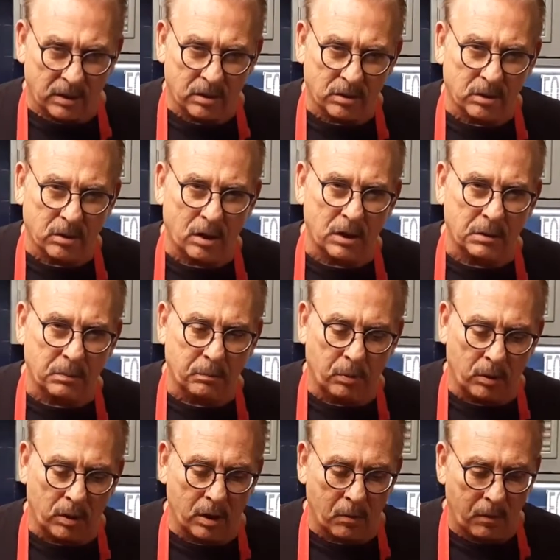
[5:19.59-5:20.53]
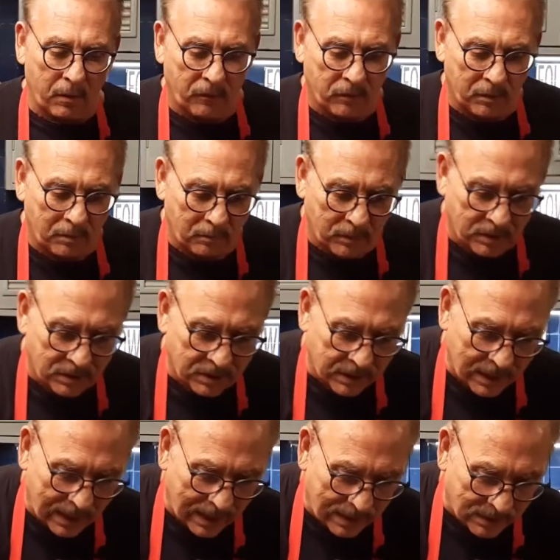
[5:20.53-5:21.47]
starts pulling away from the
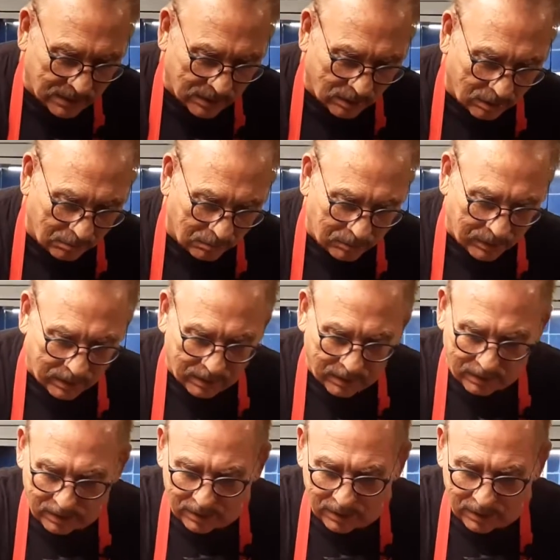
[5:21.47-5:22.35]
sides a little bit.